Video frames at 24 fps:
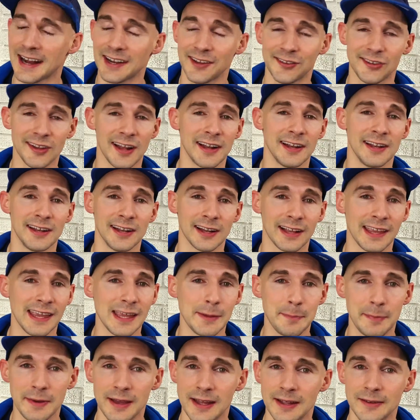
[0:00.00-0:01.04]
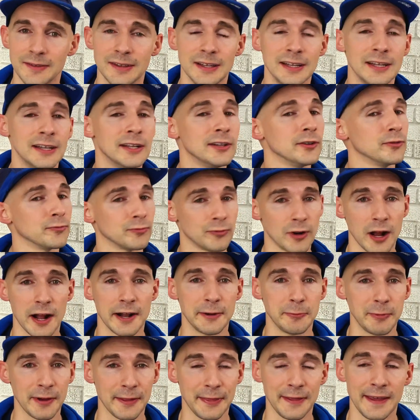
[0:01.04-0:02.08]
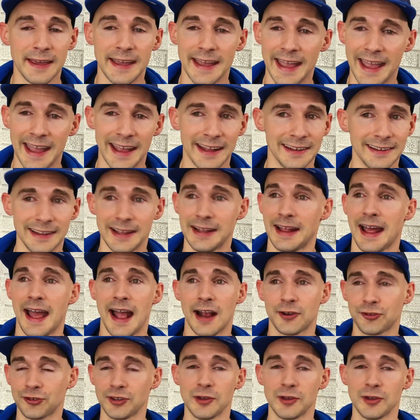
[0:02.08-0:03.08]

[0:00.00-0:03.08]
decided to keep it, run with it, and it actually